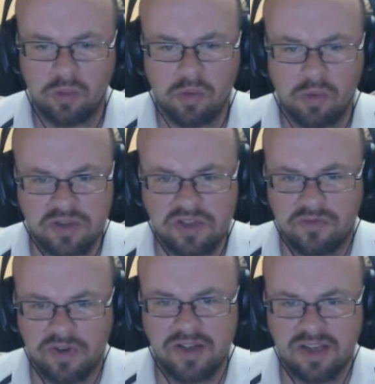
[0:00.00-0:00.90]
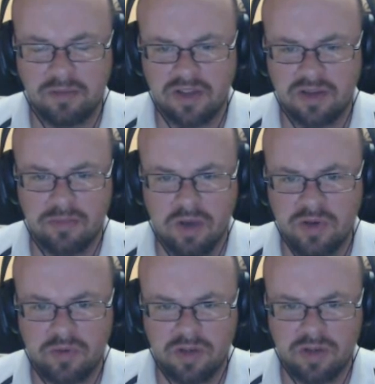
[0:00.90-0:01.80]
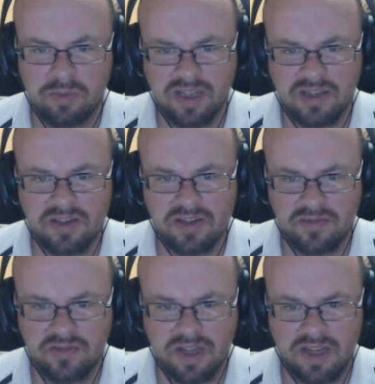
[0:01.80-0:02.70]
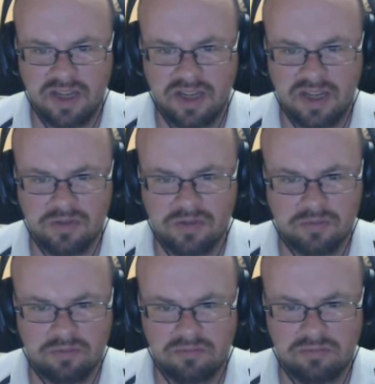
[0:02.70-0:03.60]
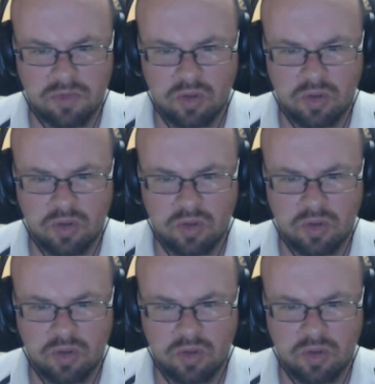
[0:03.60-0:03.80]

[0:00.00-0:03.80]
the flight time at the moment? Would it be like 7-8 hours more?